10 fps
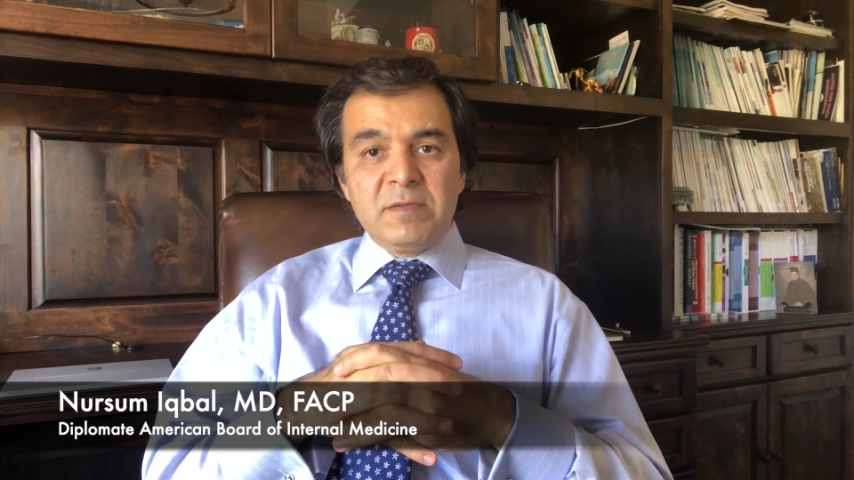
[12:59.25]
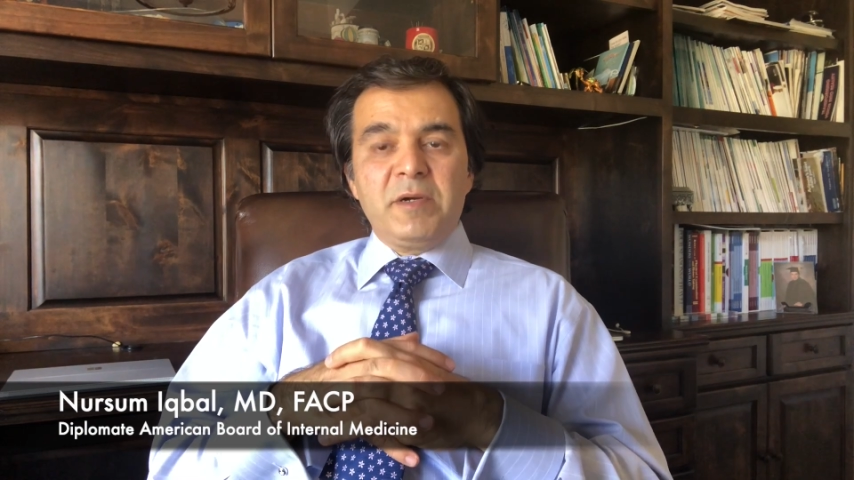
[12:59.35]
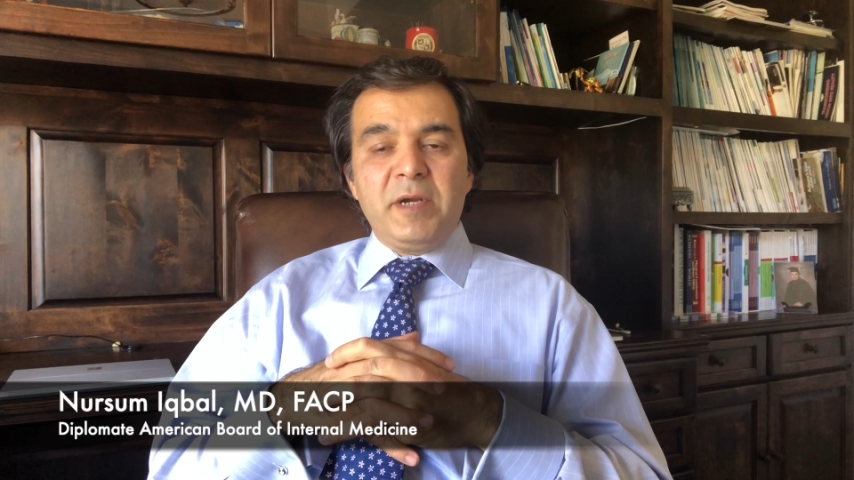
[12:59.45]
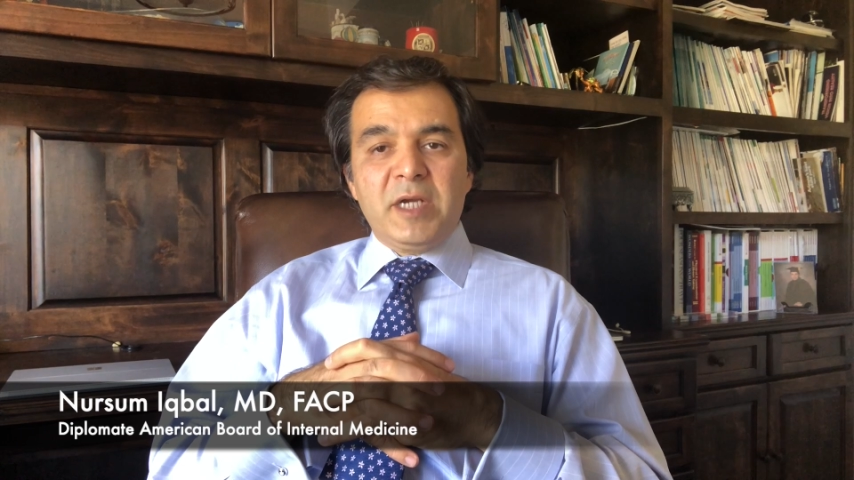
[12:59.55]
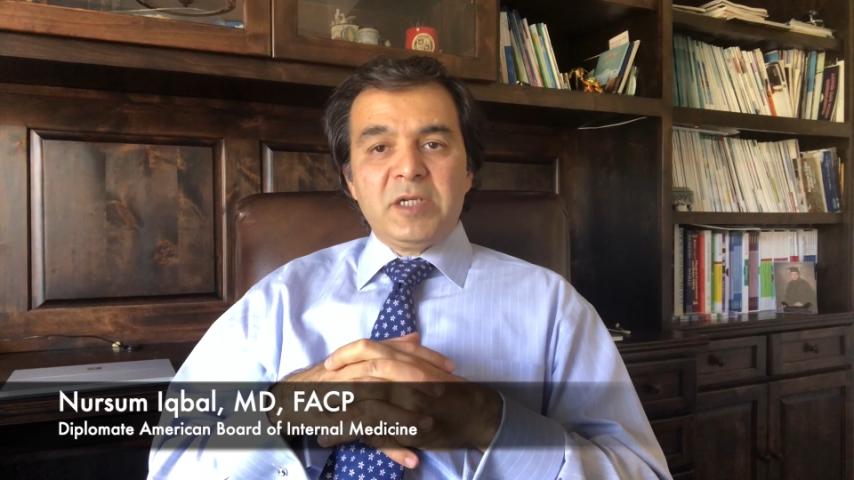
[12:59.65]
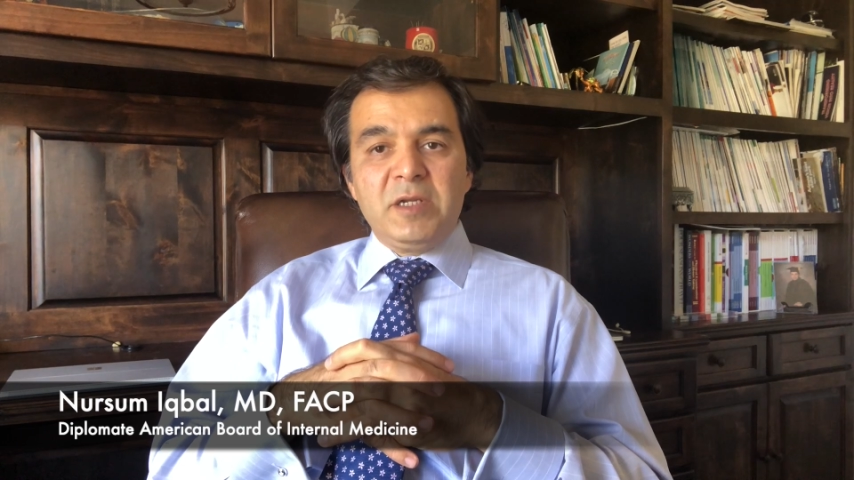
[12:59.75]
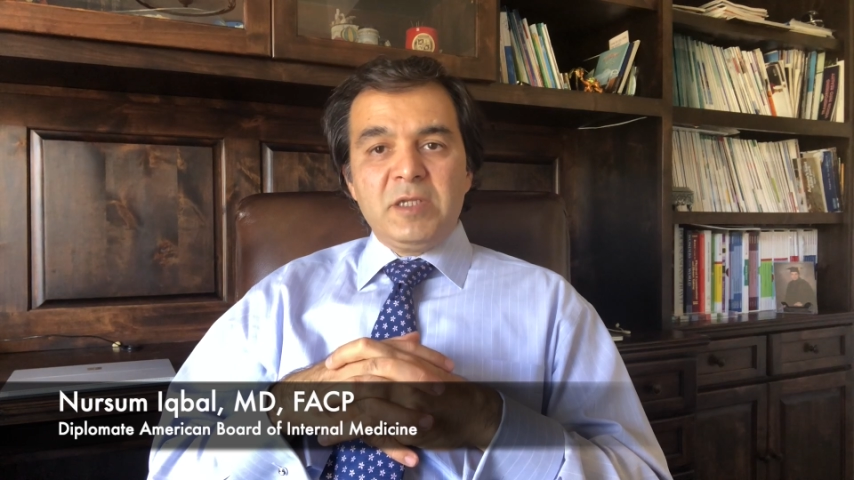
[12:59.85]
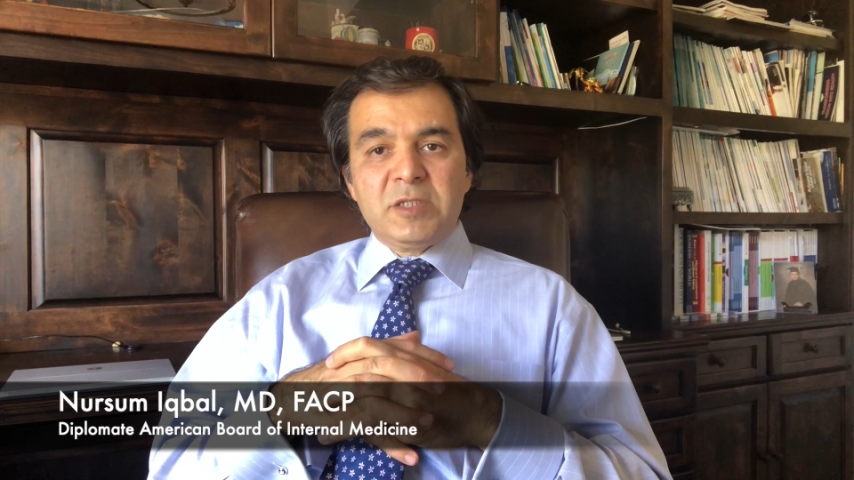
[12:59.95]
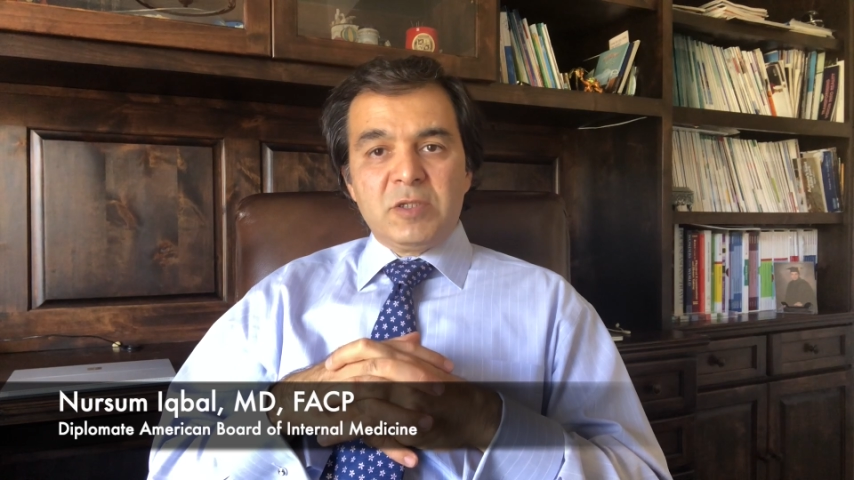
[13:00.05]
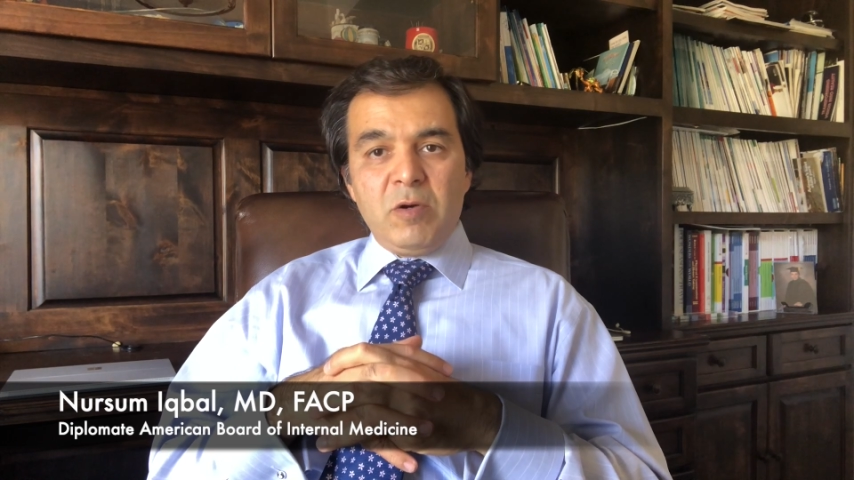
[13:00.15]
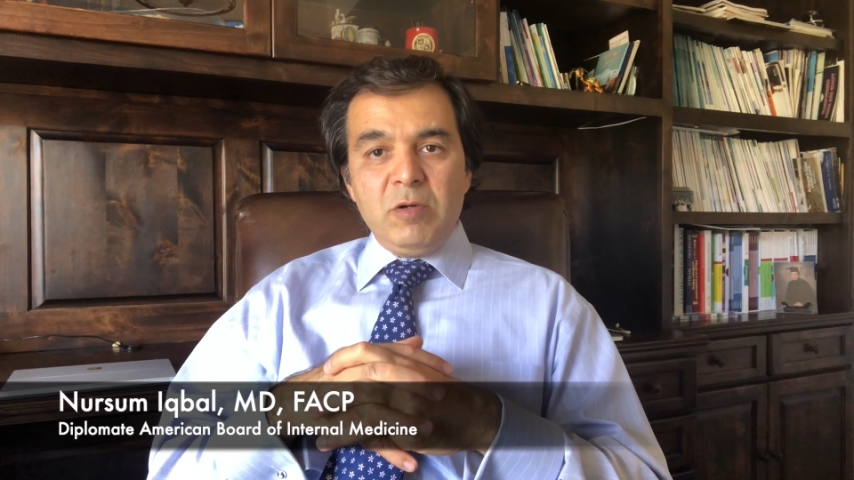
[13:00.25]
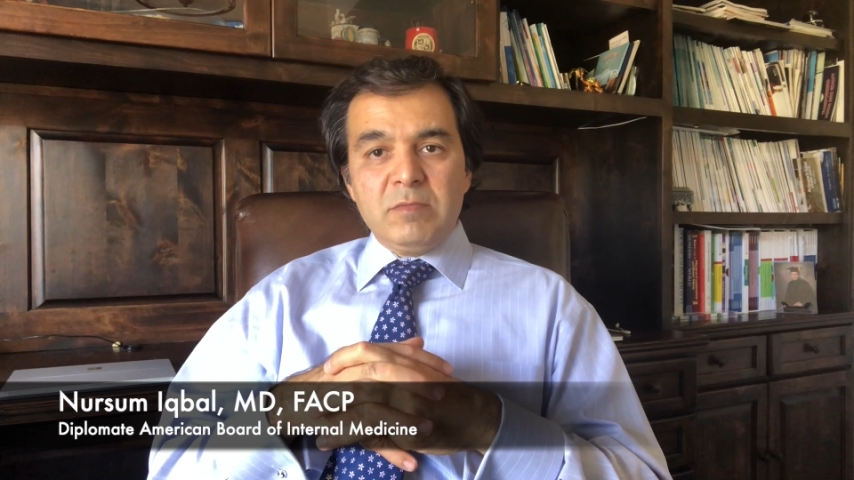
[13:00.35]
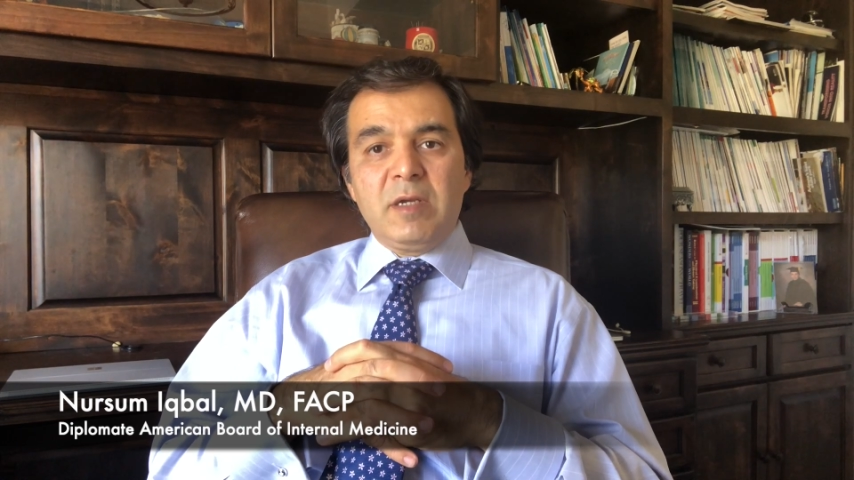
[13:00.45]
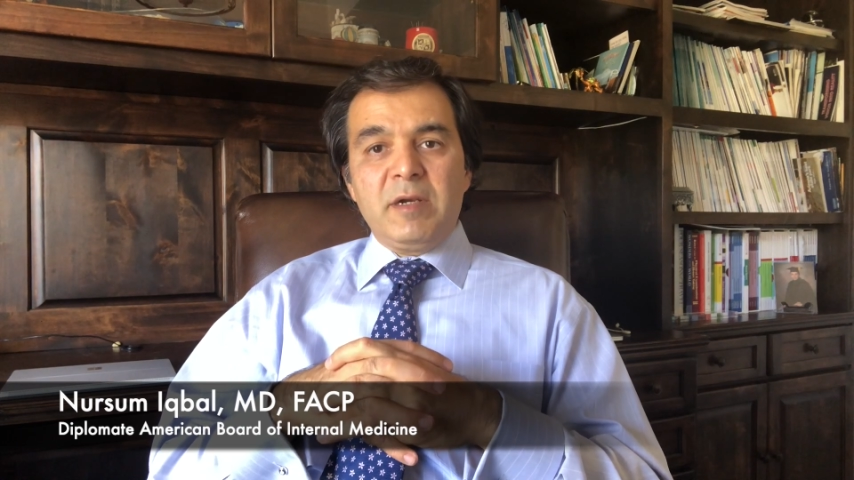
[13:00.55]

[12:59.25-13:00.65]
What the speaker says: reduction in stroke,